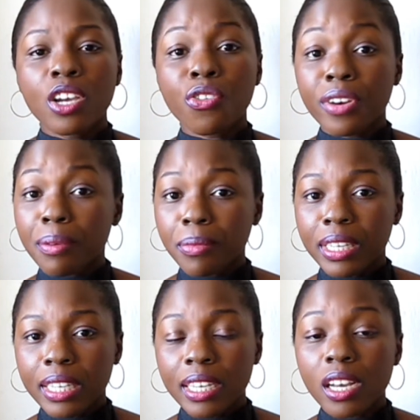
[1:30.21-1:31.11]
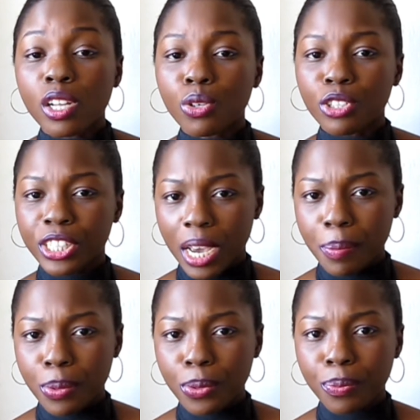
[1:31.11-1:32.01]
Creamy Aloe
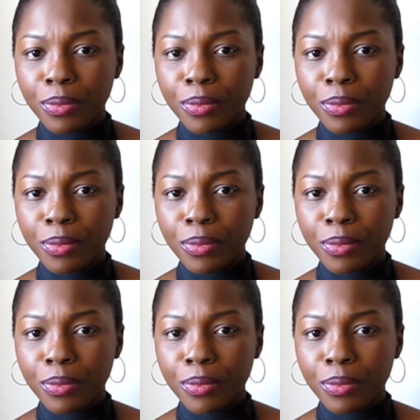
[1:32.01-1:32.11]
shampoo,